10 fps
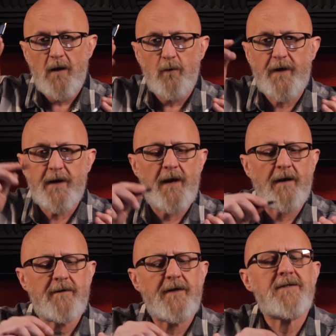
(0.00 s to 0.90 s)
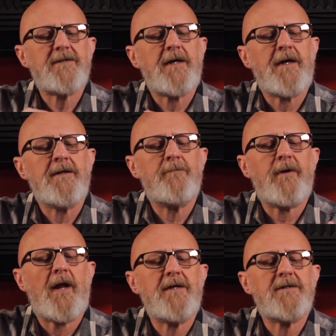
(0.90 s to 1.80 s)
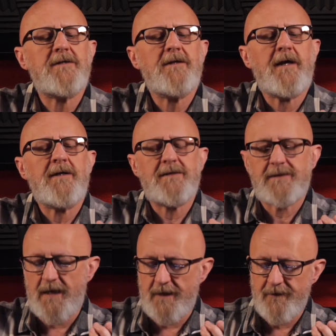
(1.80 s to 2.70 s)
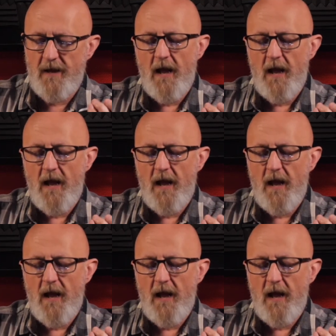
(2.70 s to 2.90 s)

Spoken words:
we connect this in place instead,